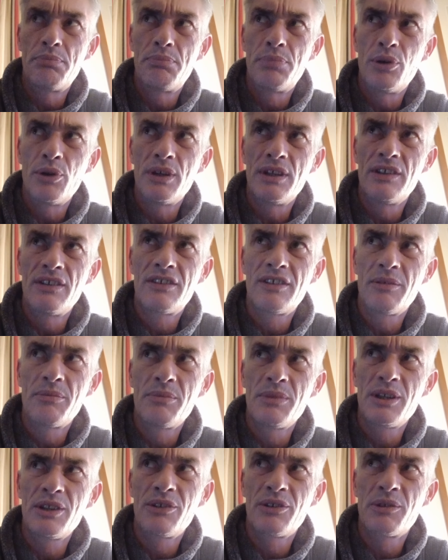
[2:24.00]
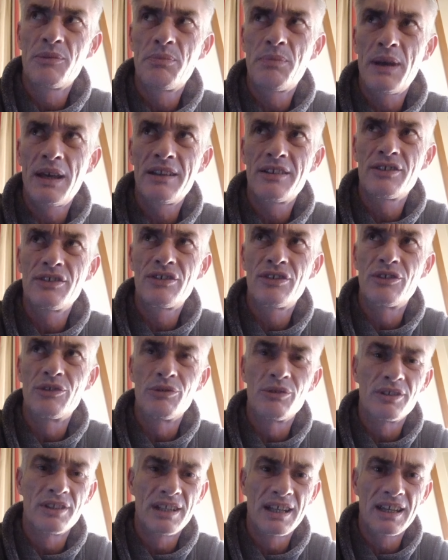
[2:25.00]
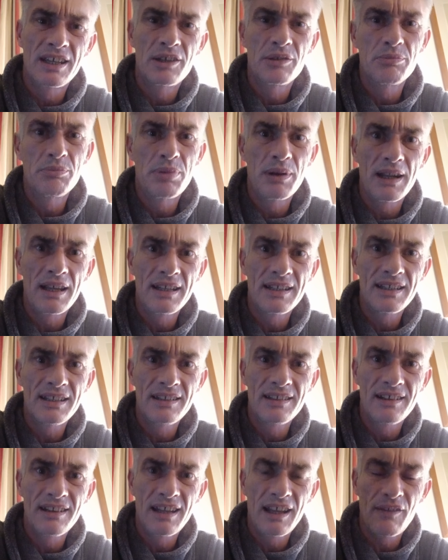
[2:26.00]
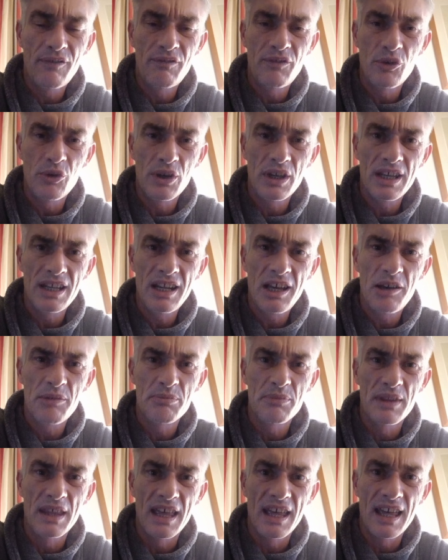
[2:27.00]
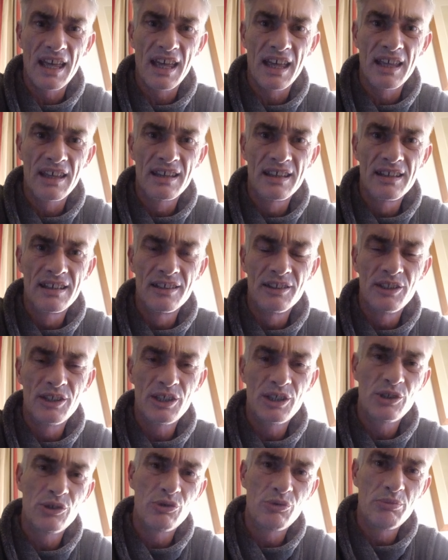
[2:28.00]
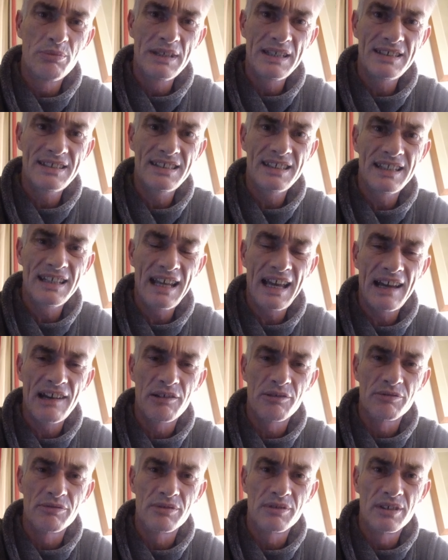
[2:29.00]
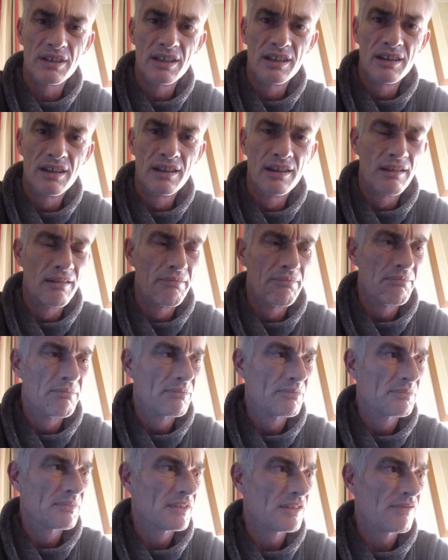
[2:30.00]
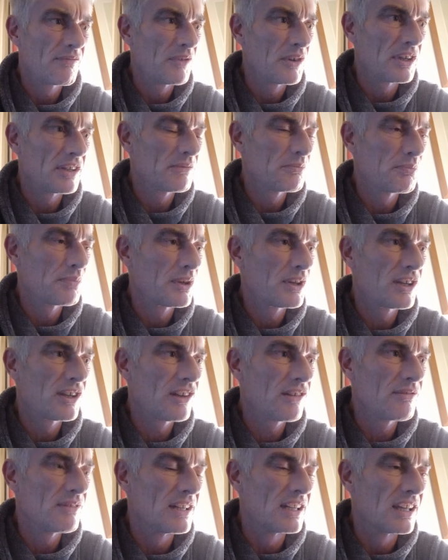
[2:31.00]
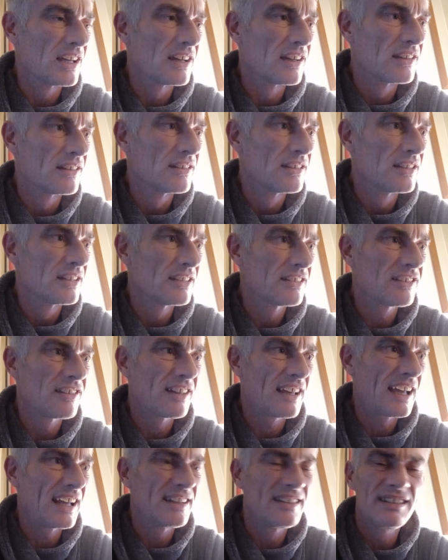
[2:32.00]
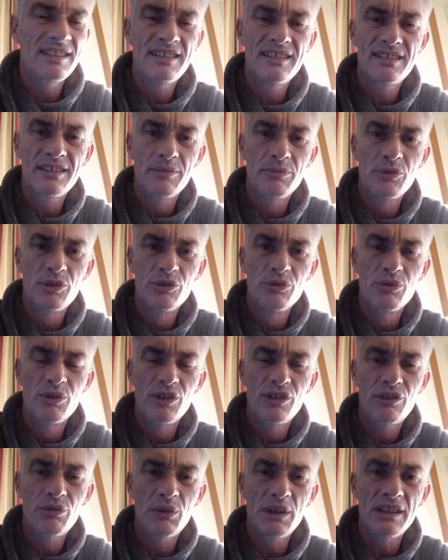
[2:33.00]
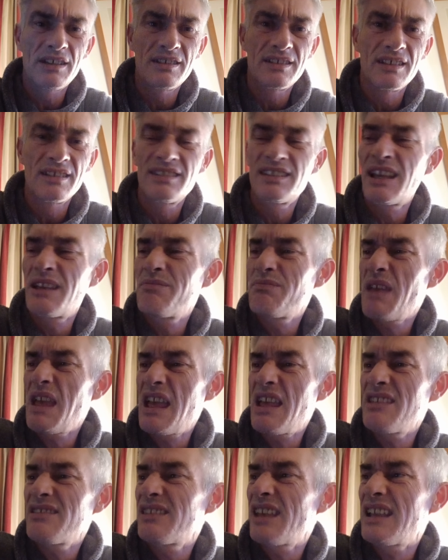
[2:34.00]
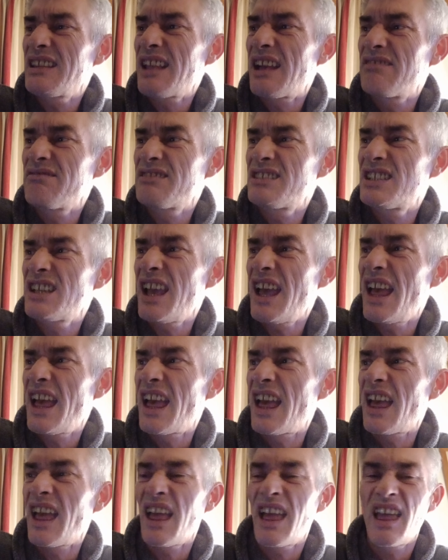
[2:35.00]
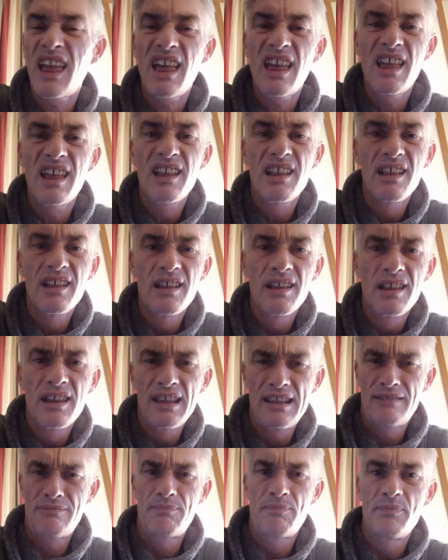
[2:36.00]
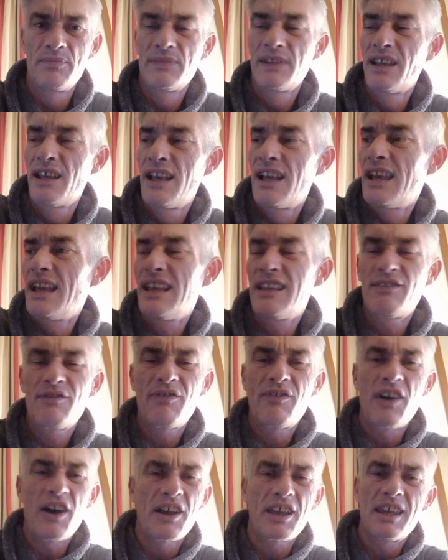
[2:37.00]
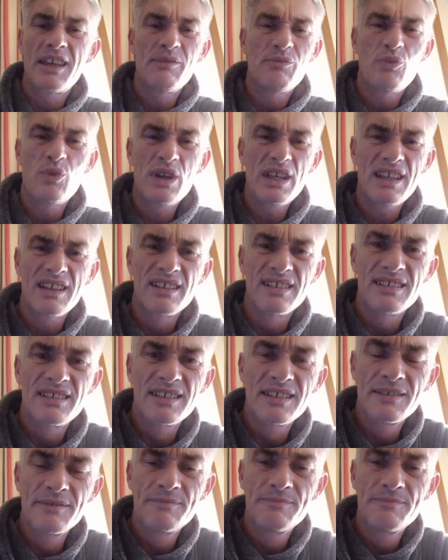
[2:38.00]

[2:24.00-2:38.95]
putting somebody on a pedestal and then complaining that they're fucking up there and that you're missing out. It's peculiar. It's like handing someone all the sweets and saying, miss, I don't share. It's fucking weird.